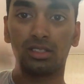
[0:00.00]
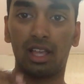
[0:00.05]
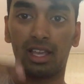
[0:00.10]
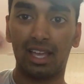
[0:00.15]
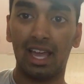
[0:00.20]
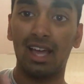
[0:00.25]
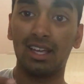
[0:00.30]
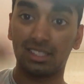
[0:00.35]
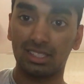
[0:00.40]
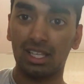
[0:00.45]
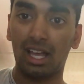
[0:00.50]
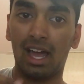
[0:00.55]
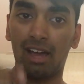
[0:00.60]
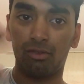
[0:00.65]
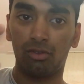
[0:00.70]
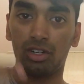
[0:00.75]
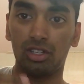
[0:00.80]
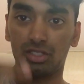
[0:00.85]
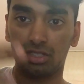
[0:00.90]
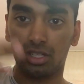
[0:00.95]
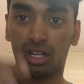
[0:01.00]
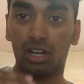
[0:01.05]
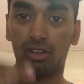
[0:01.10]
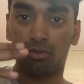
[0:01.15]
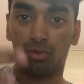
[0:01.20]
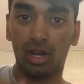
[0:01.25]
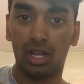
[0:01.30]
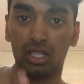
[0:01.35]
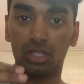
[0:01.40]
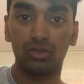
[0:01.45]
Like, it's an average kind of
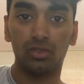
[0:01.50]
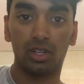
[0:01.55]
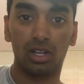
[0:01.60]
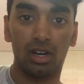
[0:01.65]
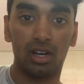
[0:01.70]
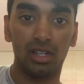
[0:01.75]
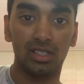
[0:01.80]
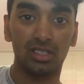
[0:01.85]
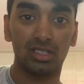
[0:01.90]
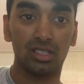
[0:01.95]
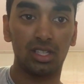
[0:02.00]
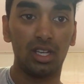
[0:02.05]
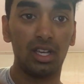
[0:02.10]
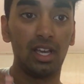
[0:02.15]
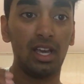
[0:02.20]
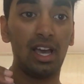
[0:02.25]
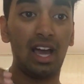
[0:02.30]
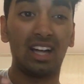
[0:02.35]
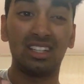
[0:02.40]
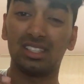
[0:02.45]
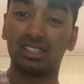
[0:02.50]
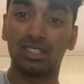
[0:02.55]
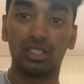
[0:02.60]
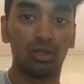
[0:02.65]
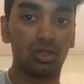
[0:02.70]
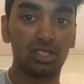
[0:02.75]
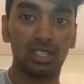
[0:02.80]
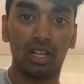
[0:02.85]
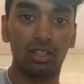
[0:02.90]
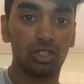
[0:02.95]
range for guys, and it
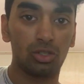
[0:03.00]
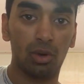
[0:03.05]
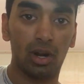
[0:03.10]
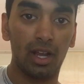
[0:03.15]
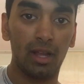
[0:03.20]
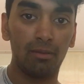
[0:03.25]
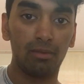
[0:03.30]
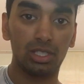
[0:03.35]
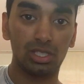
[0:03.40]
still sounds great.